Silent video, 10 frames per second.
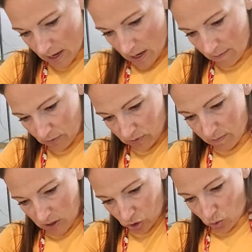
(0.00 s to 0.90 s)
I'm using
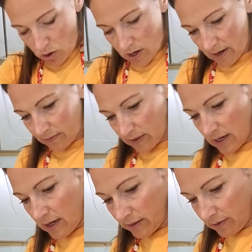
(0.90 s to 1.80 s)
my short knife
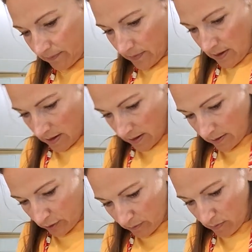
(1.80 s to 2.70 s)
today. It's a
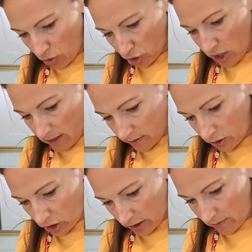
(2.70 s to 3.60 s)
little bit more
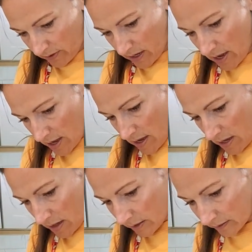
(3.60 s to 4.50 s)
challenging with
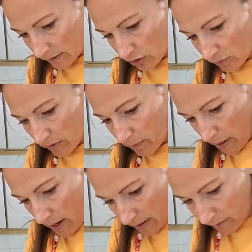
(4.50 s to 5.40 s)
such a big
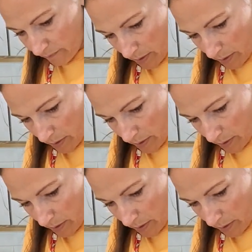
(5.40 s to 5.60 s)
pile of